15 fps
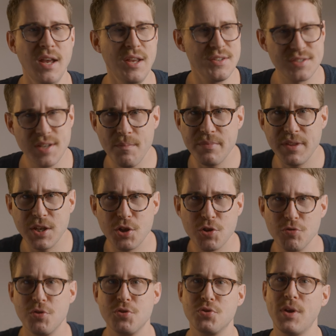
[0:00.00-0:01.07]
something
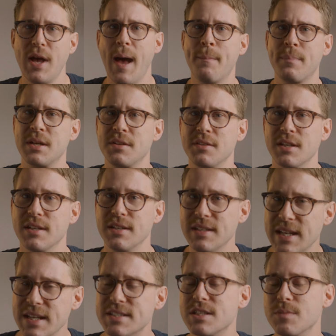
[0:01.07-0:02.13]
crucial happening that
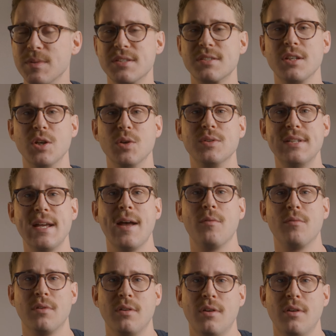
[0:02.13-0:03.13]
needs to be slowed down,